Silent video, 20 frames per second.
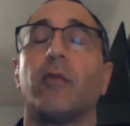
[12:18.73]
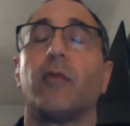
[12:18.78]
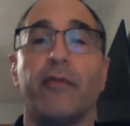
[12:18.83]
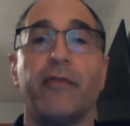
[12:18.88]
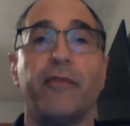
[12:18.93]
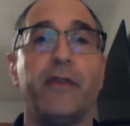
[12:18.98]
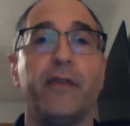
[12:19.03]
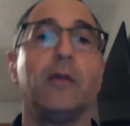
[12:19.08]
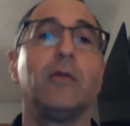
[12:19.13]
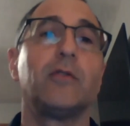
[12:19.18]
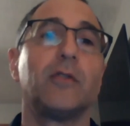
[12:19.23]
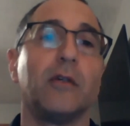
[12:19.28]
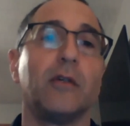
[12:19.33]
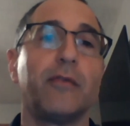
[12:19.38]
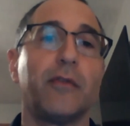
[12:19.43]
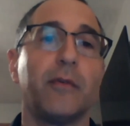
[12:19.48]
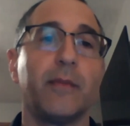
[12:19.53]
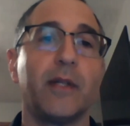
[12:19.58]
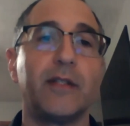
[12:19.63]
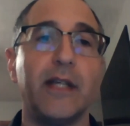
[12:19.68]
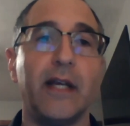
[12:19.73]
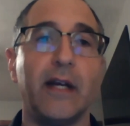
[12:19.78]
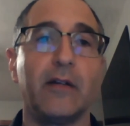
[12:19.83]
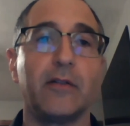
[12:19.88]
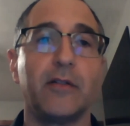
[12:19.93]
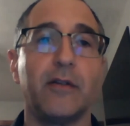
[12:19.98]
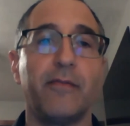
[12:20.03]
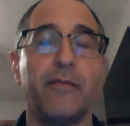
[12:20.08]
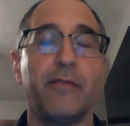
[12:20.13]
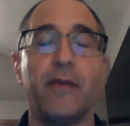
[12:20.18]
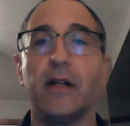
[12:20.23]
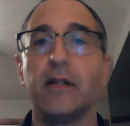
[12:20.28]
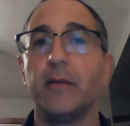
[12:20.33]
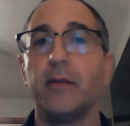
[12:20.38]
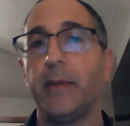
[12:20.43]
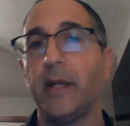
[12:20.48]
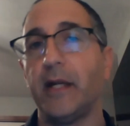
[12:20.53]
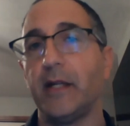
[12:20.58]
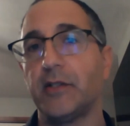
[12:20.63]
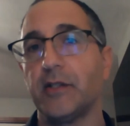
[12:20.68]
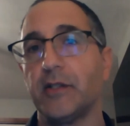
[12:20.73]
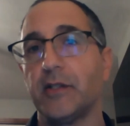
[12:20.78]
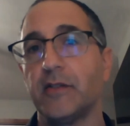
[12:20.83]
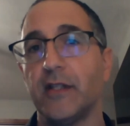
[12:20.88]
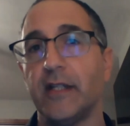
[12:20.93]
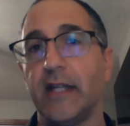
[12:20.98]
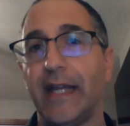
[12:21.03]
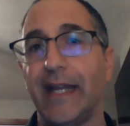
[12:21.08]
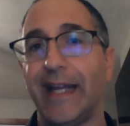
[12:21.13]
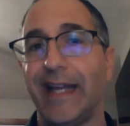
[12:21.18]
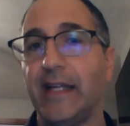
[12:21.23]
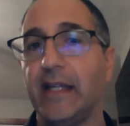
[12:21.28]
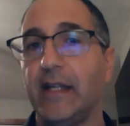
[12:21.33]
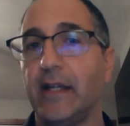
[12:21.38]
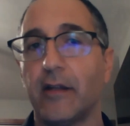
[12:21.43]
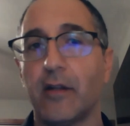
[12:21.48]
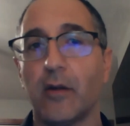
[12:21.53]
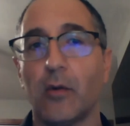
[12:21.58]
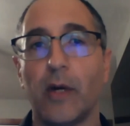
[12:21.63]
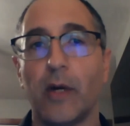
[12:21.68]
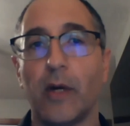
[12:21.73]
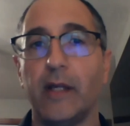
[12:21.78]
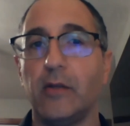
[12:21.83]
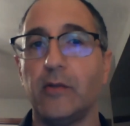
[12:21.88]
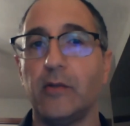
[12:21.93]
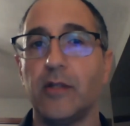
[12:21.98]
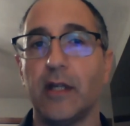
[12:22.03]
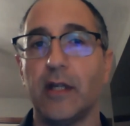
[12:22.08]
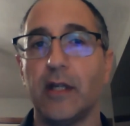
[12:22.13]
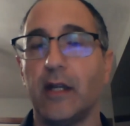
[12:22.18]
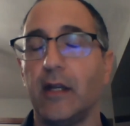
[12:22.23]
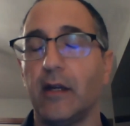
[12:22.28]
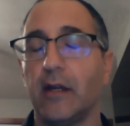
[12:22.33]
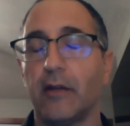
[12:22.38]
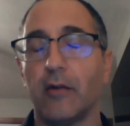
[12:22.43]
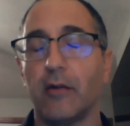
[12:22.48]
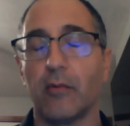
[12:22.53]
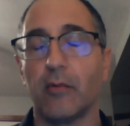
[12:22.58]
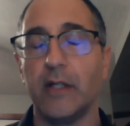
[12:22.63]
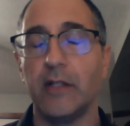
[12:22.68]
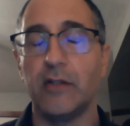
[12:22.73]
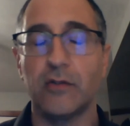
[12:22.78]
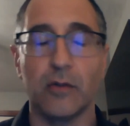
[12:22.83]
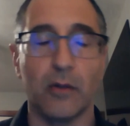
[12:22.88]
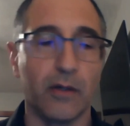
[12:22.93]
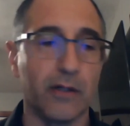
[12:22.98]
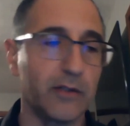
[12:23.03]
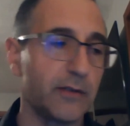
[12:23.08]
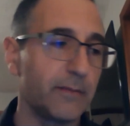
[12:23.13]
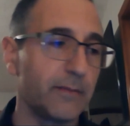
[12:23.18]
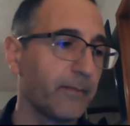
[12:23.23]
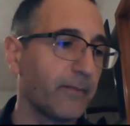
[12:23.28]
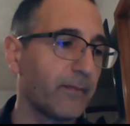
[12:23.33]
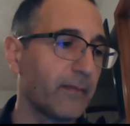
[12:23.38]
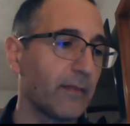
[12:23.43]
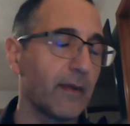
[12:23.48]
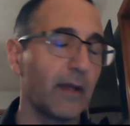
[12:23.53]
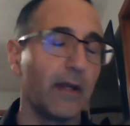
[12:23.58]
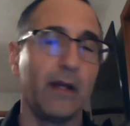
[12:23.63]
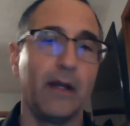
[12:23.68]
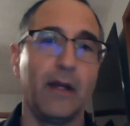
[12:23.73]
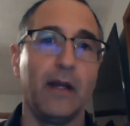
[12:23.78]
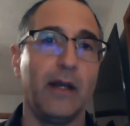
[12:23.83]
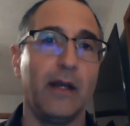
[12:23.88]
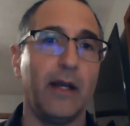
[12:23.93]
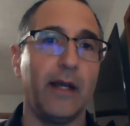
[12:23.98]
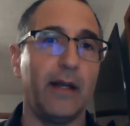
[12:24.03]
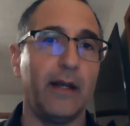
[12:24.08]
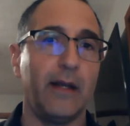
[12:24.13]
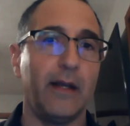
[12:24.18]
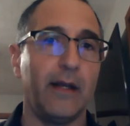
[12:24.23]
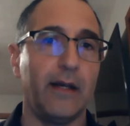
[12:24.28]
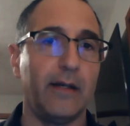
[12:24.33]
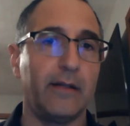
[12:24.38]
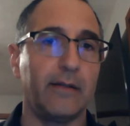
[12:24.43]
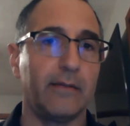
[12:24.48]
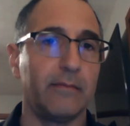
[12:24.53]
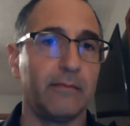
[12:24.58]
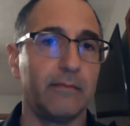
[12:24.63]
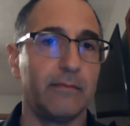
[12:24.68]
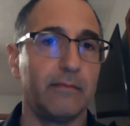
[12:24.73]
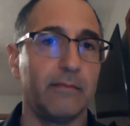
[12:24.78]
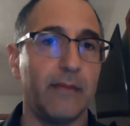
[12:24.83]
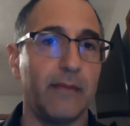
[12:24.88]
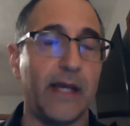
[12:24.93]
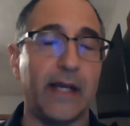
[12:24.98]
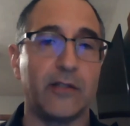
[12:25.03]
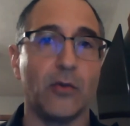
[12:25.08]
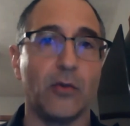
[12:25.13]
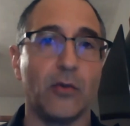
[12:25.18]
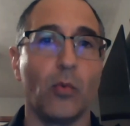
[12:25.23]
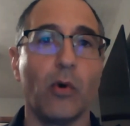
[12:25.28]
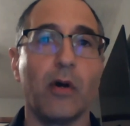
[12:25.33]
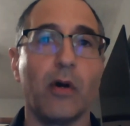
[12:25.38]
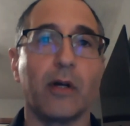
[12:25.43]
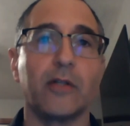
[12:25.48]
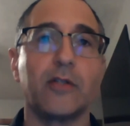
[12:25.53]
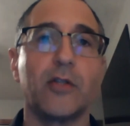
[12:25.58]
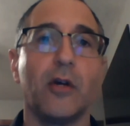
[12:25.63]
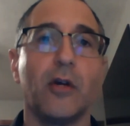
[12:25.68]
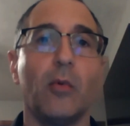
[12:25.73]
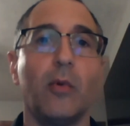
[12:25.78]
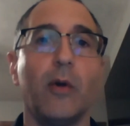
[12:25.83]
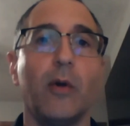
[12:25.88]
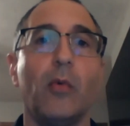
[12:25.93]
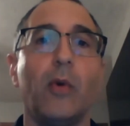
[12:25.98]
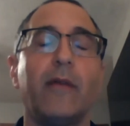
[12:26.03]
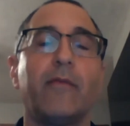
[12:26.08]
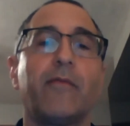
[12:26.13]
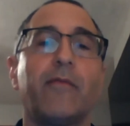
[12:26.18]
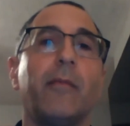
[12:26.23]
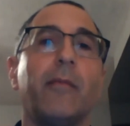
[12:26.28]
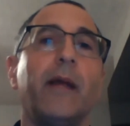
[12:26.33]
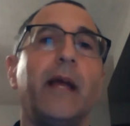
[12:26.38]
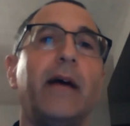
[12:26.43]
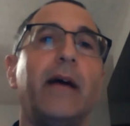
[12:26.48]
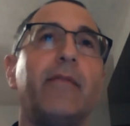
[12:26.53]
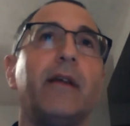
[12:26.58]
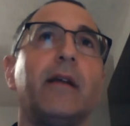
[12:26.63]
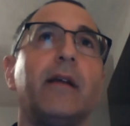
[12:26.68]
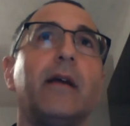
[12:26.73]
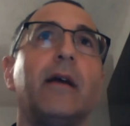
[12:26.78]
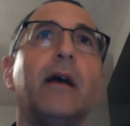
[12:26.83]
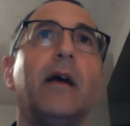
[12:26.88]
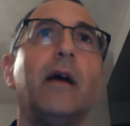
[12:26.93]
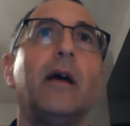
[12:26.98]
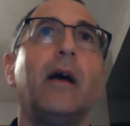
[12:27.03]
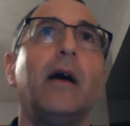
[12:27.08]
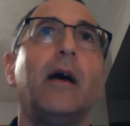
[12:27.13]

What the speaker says: a refusal from the town to fund pensions in any other way using any other resource. And it hasn't worked. So we went from having